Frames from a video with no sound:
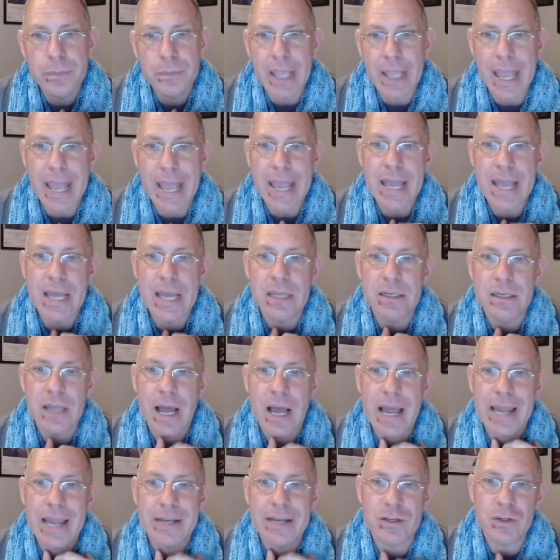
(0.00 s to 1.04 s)
And
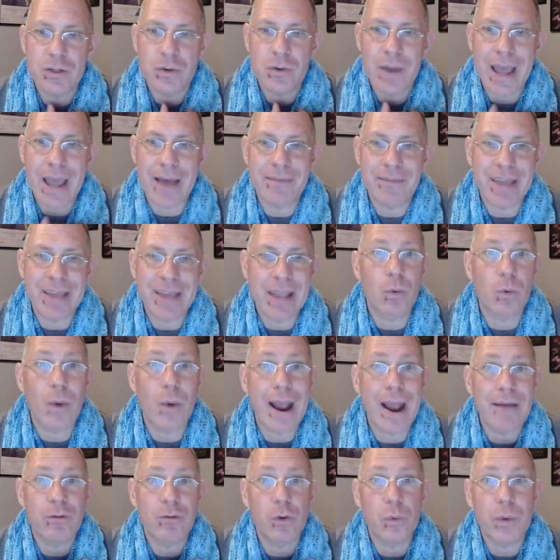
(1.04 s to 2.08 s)
I do have a
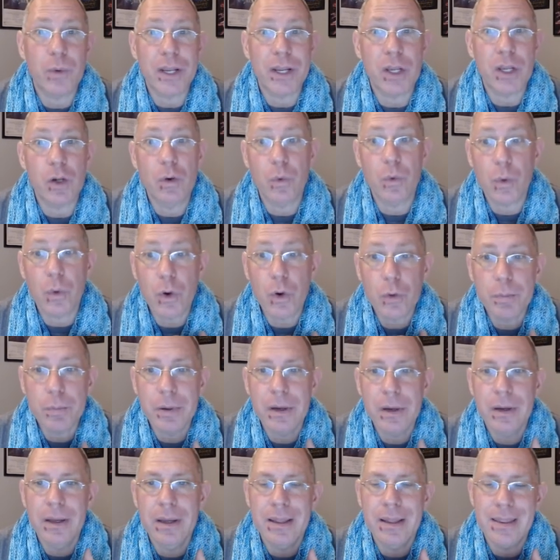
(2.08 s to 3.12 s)
Ravelry group
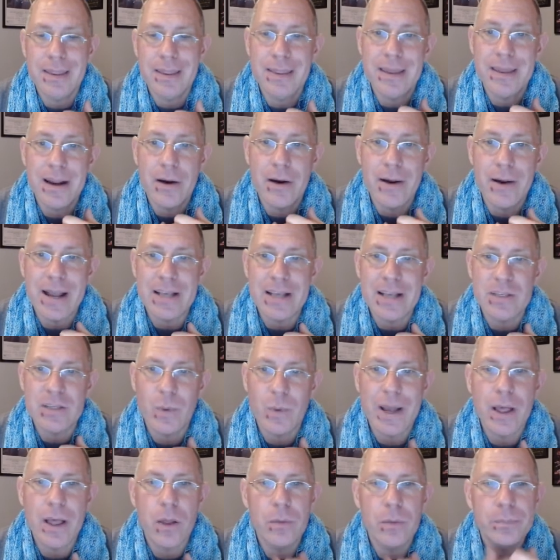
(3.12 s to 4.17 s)
there as
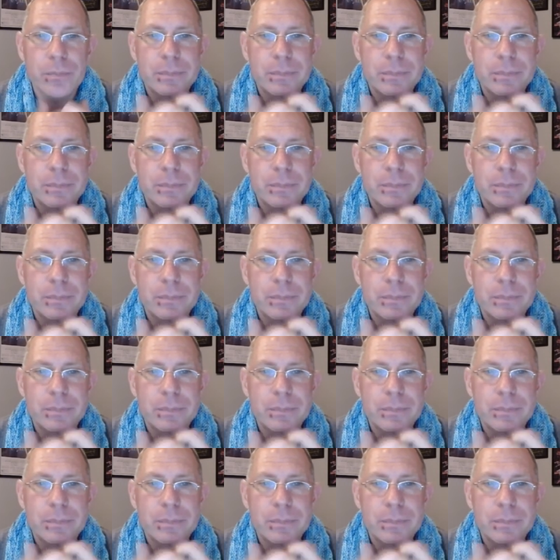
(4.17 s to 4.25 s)
well.